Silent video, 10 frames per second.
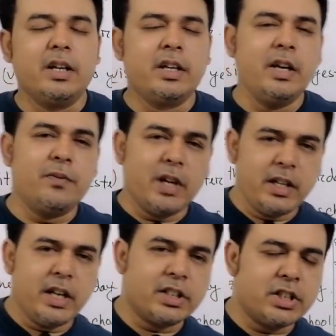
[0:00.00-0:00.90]
give the
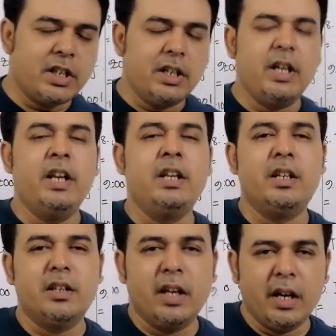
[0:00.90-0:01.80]
direction in
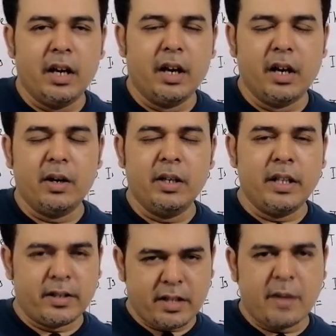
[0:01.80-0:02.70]

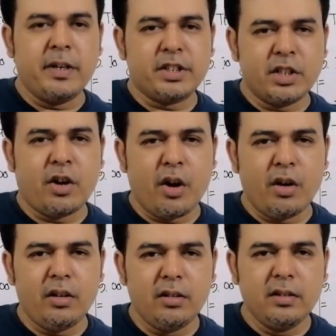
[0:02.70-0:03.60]
the examination
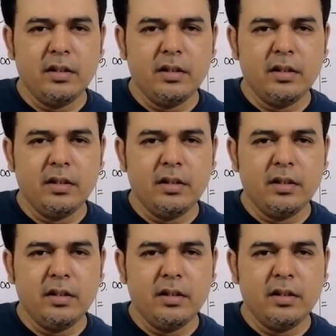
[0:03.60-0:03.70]
hall